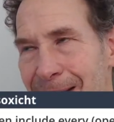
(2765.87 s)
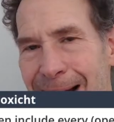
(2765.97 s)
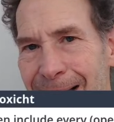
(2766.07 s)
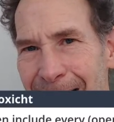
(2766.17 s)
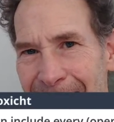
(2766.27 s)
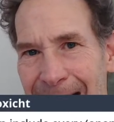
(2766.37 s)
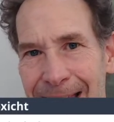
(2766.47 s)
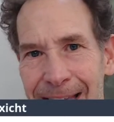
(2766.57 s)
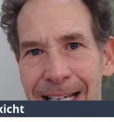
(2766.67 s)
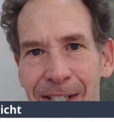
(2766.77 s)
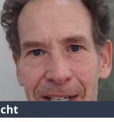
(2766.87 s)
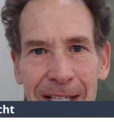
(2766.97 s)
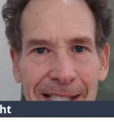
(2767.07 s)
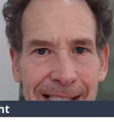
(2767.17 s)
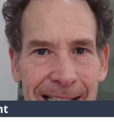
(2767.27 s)
Not a lot of athletes
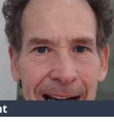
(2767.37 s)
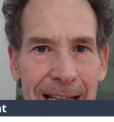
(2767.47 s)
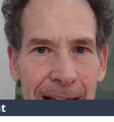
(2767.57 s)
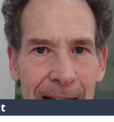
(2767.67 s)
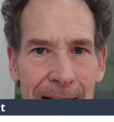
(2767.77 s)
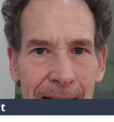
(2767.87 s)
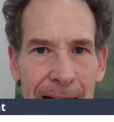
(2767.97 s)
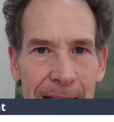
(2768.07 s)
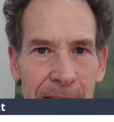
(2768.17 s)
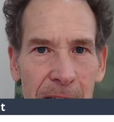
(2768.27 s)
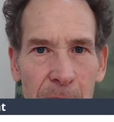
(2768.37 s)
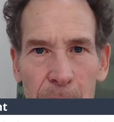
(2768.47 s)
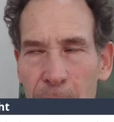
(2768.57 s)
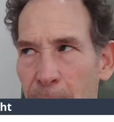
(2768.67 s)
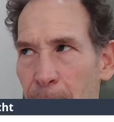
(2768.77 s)
can say that
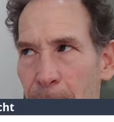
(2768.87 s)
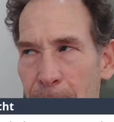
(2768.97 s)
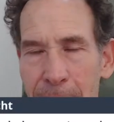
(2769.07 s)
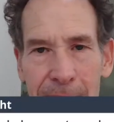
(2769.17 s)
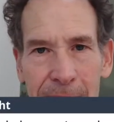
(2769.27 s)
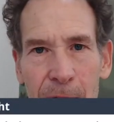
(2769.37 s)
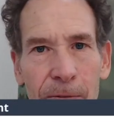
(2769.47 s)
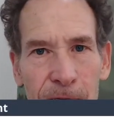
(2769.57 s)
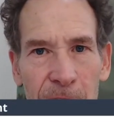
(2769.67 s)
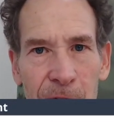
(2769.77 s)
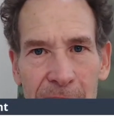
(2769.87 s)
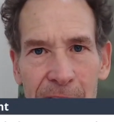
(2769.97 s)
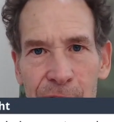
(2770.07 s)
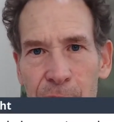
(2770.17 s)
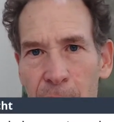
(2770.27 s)
in their
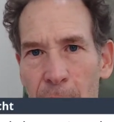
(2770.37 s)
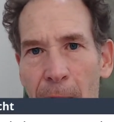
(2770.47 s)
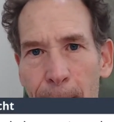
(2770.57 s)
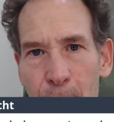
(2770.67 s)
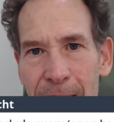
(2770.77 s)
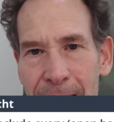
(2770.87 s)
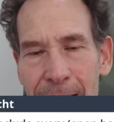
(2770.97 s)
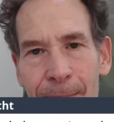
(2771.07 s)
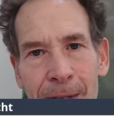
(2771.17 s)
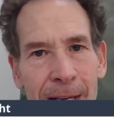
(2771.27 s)
50s, they're operating